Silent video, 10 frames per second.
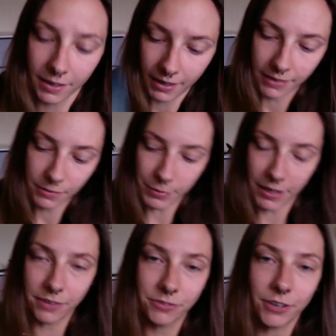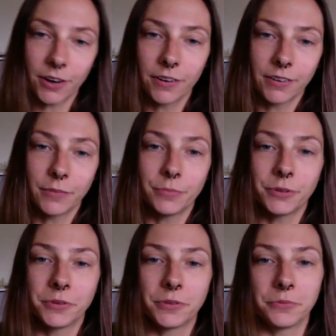And the back of card
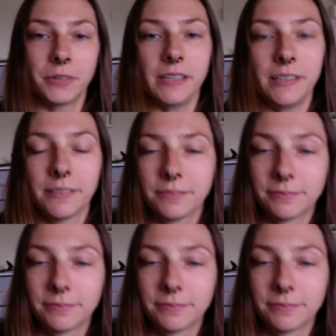number three.